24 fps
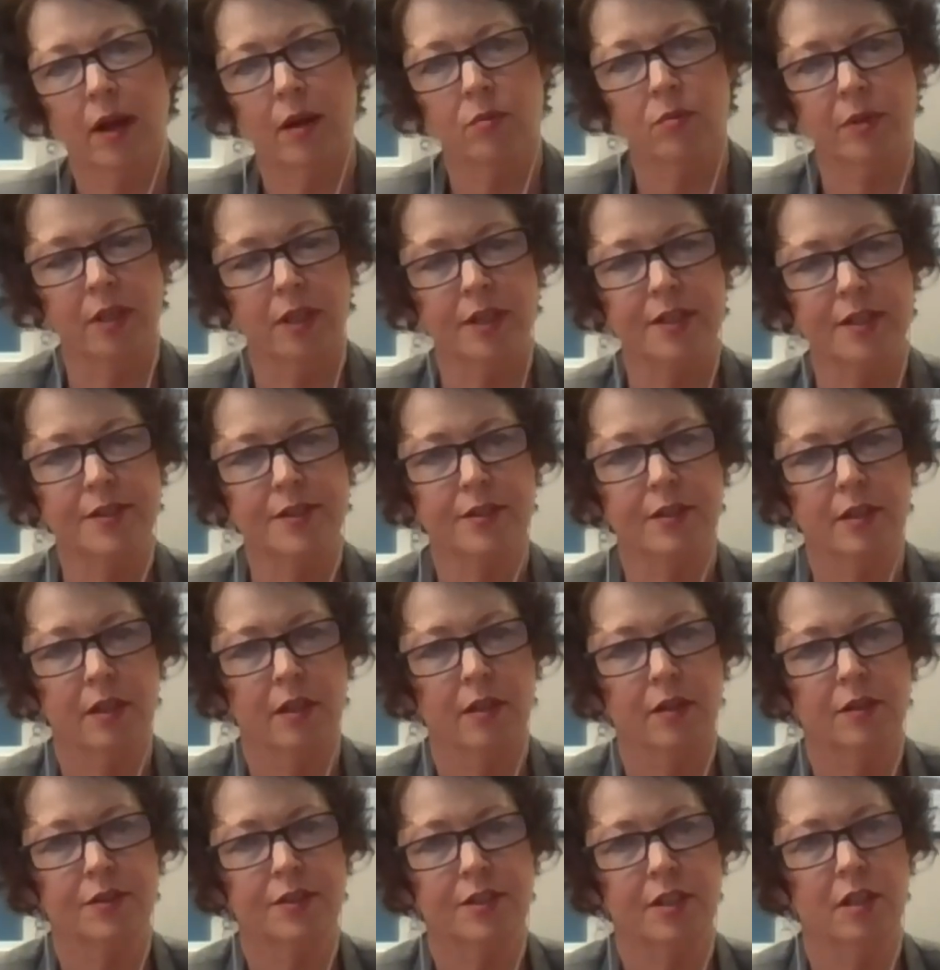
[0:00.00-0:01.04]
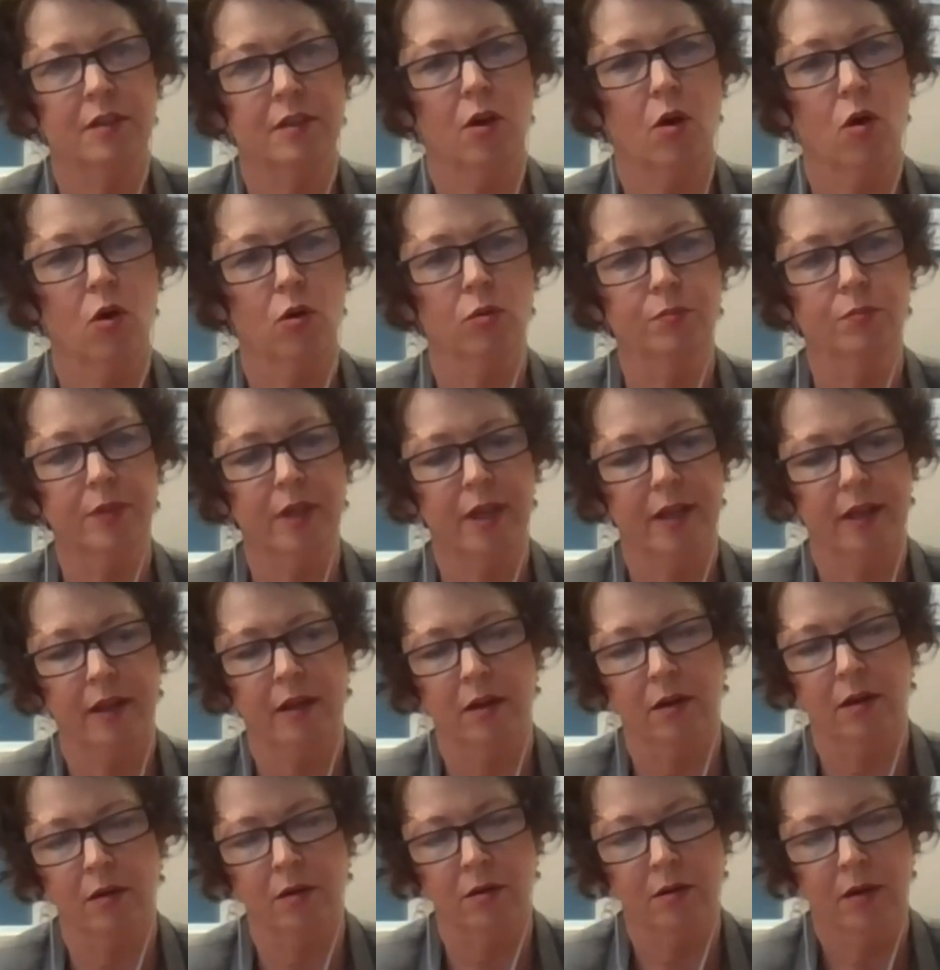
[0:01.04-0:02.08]
really see the home
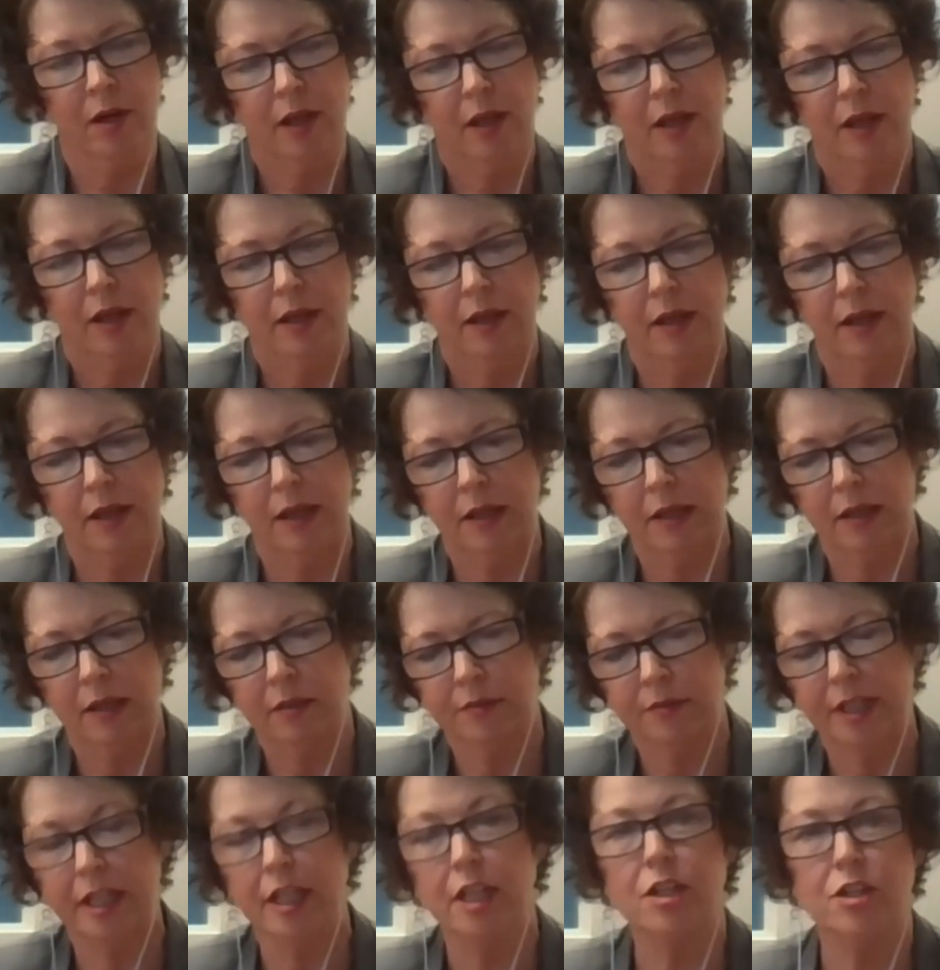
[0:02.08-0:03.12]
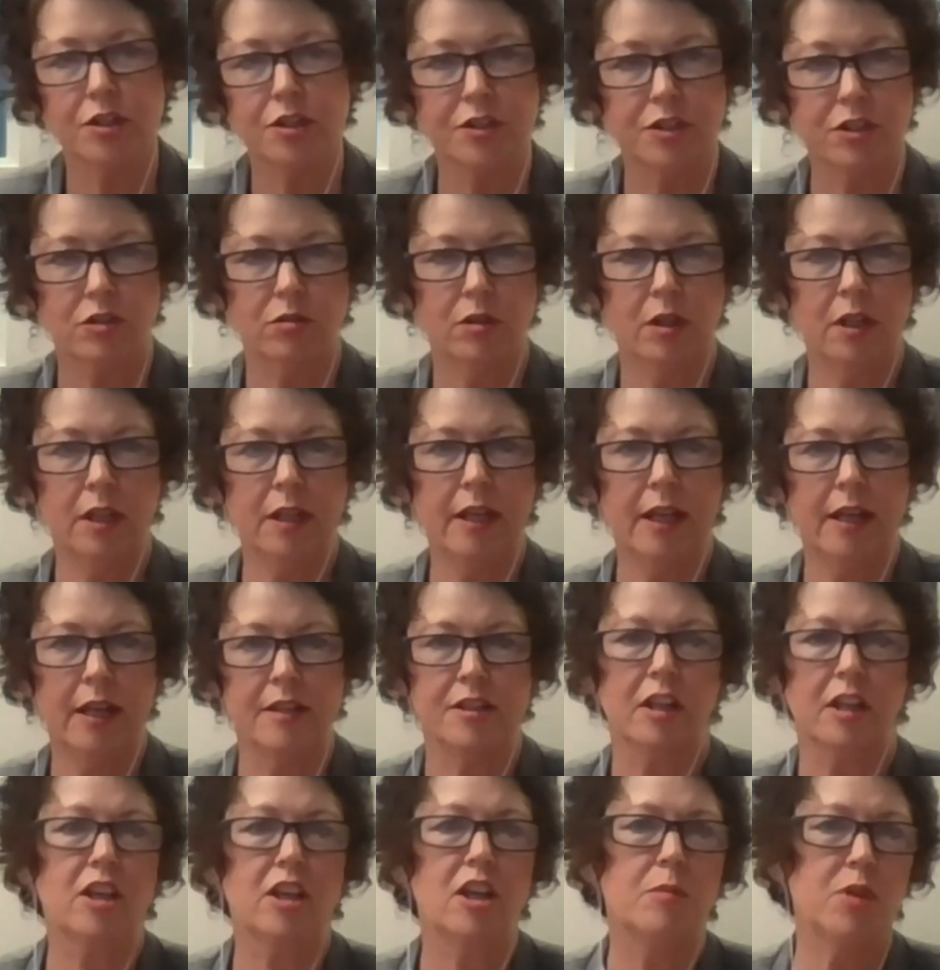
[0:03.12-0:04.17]
care industry as
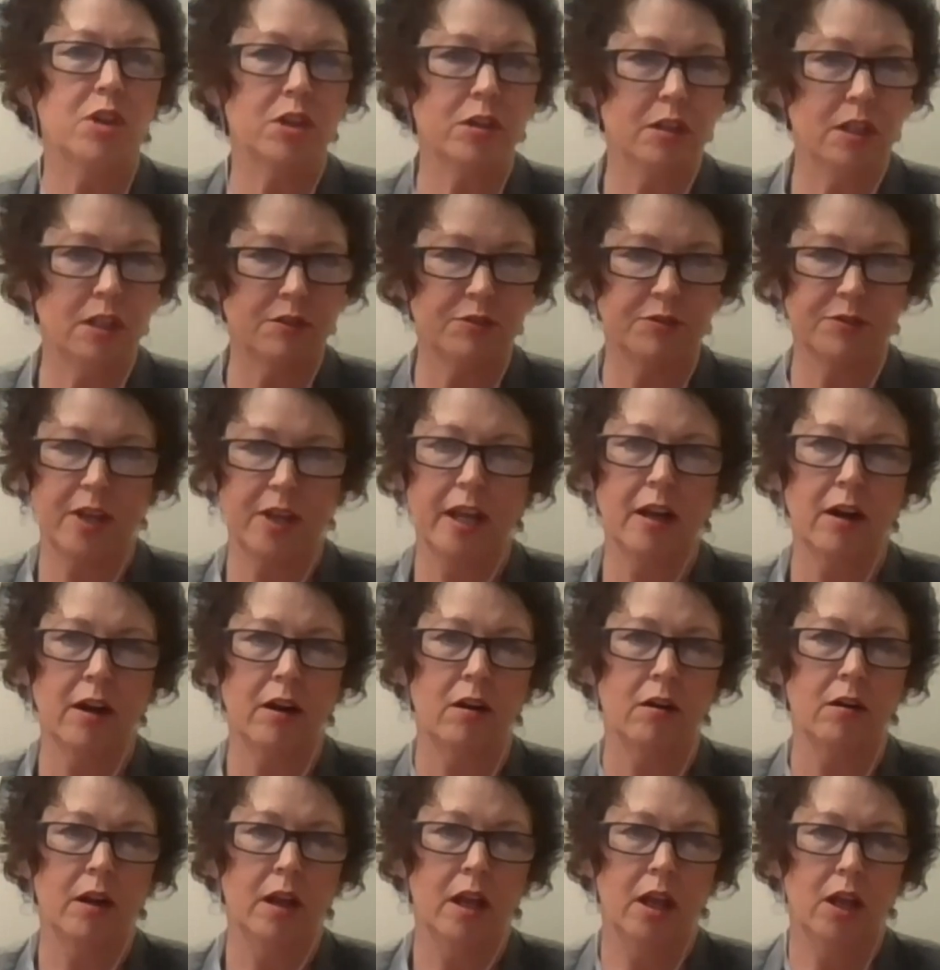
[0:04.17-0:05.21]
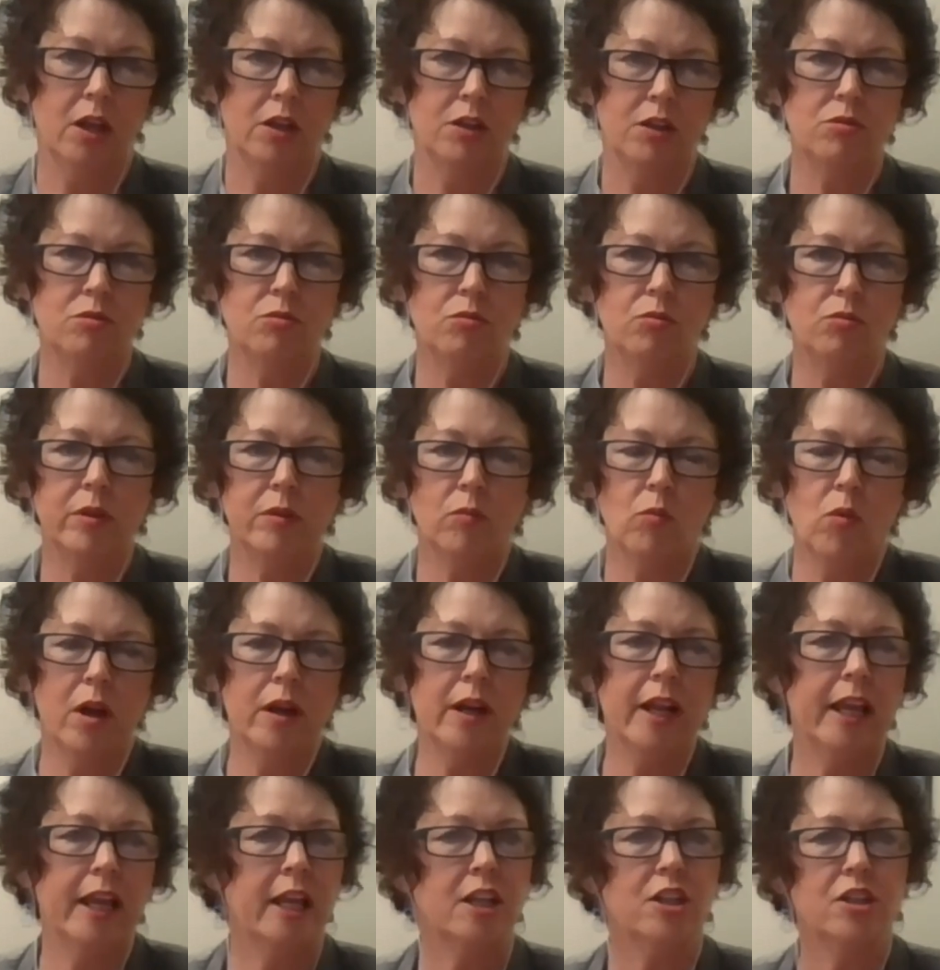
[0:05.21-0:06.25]
a community of care. One
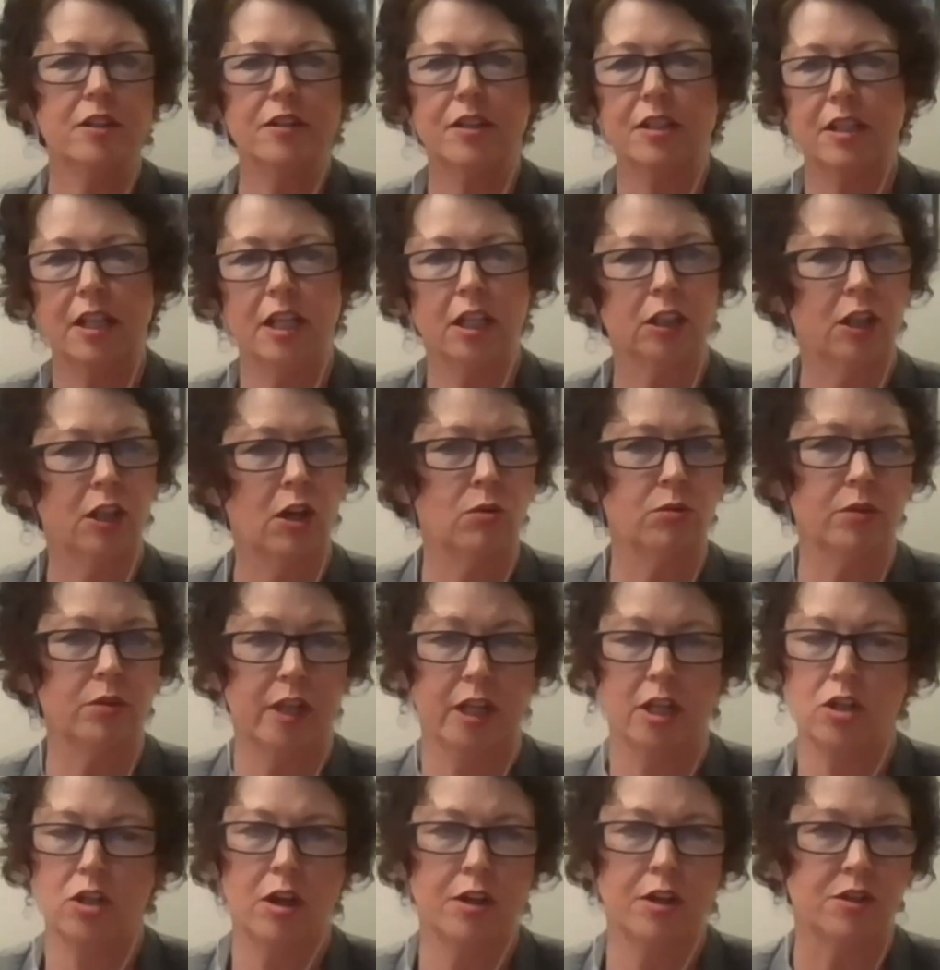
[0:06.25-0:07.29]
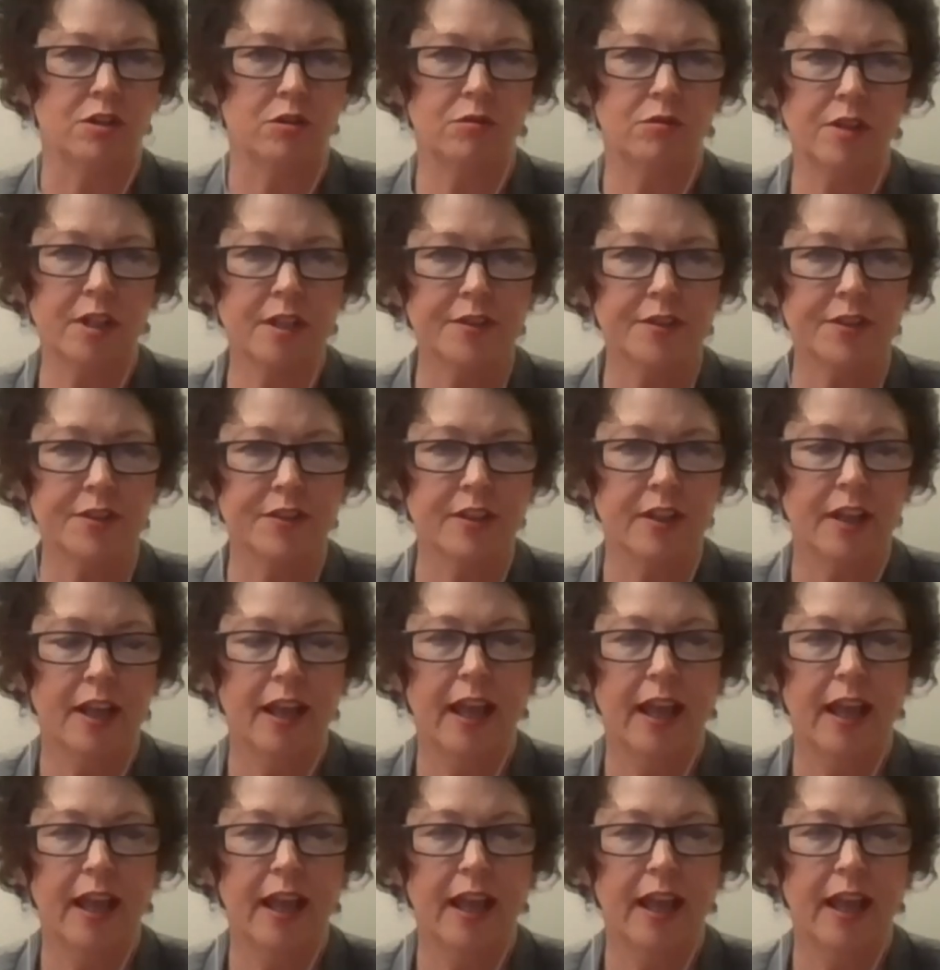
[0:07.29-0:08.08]
agency alone cannot do this.